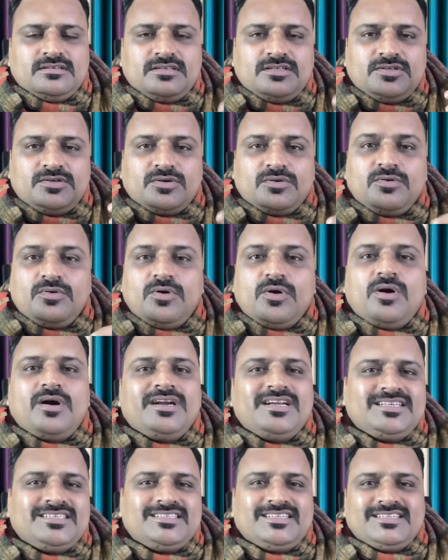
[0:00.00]
Your
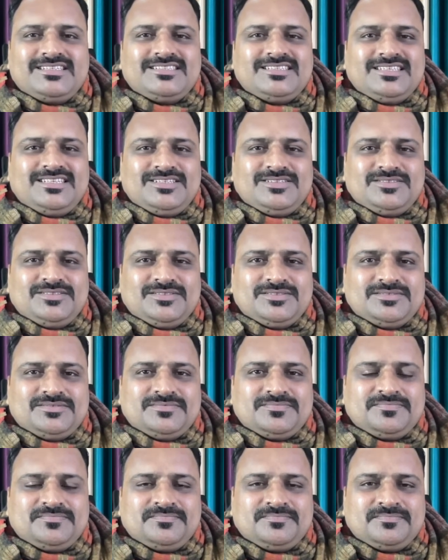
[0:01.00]
God is listening to you.
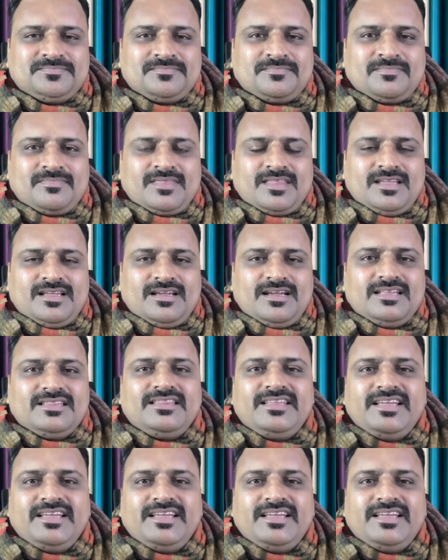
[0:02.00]
And